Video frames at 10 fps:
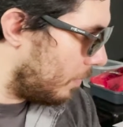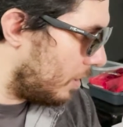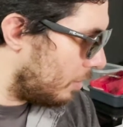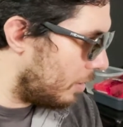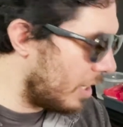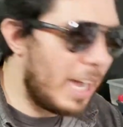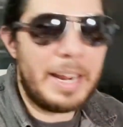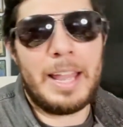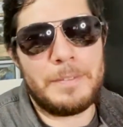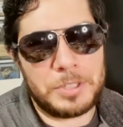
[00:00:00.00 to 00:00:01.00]
You got
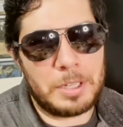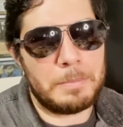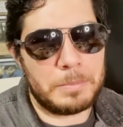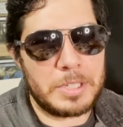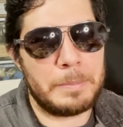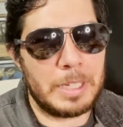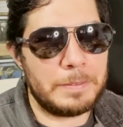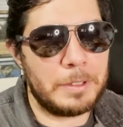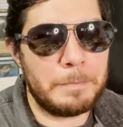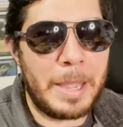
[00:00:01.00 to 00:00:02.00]
to have some
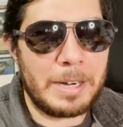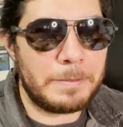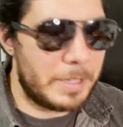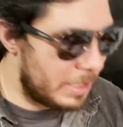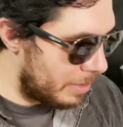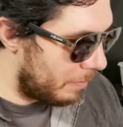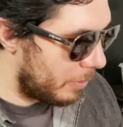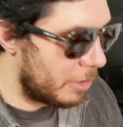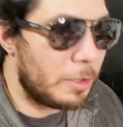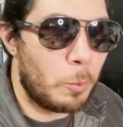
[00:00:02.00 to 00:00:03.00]
level of mana fixing if
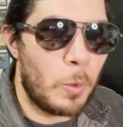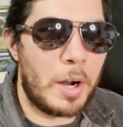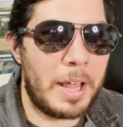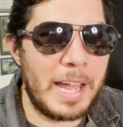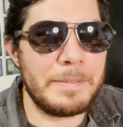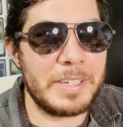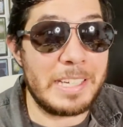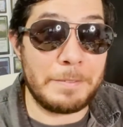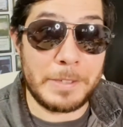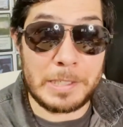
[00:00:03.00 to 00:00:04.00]
you're going to want to have
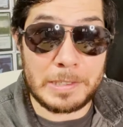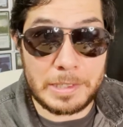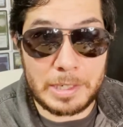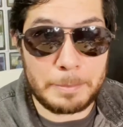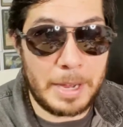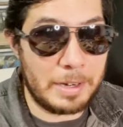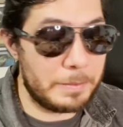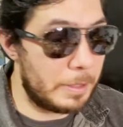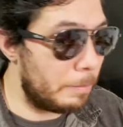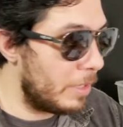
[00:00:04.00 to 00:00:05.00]
any efficiency come out
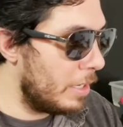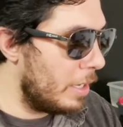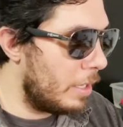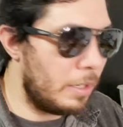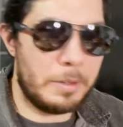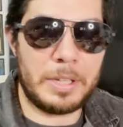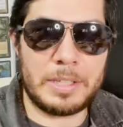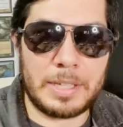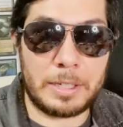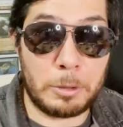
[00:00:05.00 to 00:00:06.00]
of him. You know,
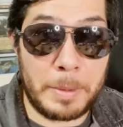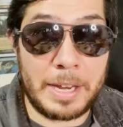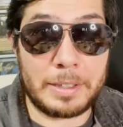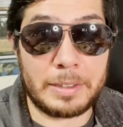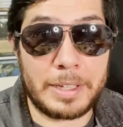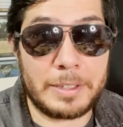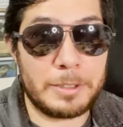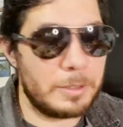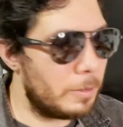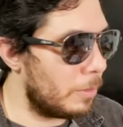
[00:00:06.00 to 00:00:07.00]
things like Chromatic
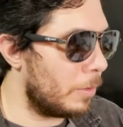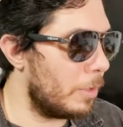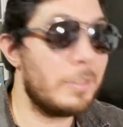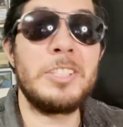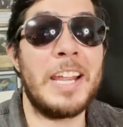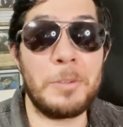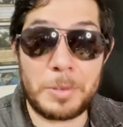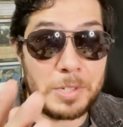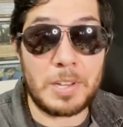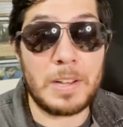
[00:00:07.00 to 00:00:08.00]
Lantern or Channel
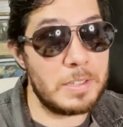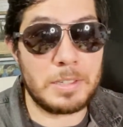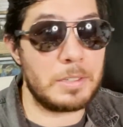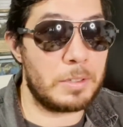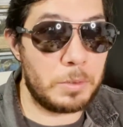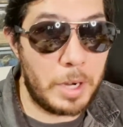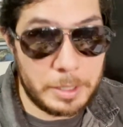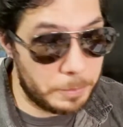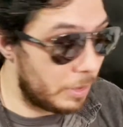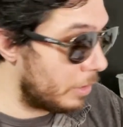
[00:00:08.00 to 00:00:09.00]
the Suns is a
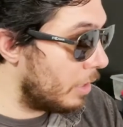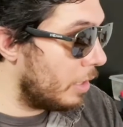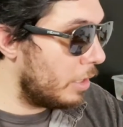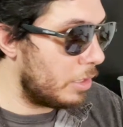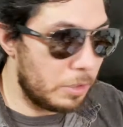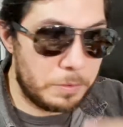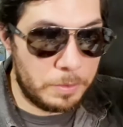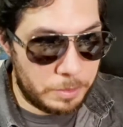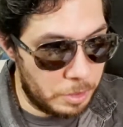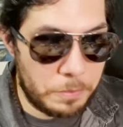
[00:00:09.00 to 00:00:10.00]
great one. You
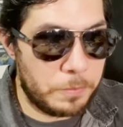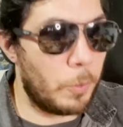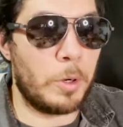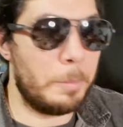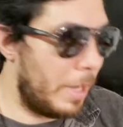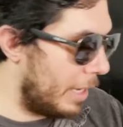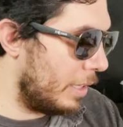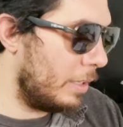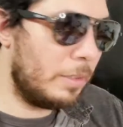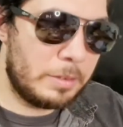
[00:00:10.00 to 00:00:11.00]
know, 4
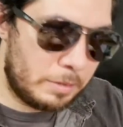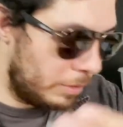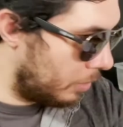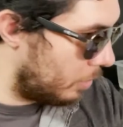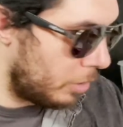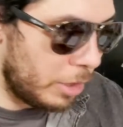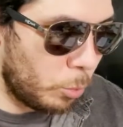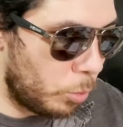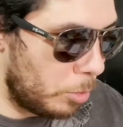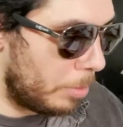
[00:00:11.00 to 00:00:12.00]
mana,
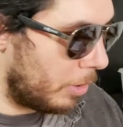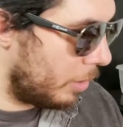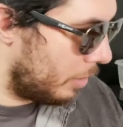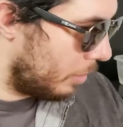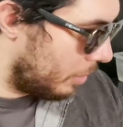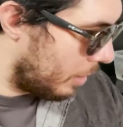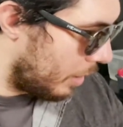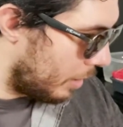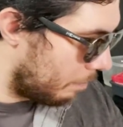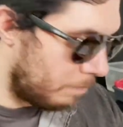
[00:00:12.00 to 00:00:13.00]
get Wooburg,
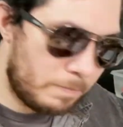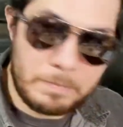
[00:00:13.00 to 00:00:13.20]
and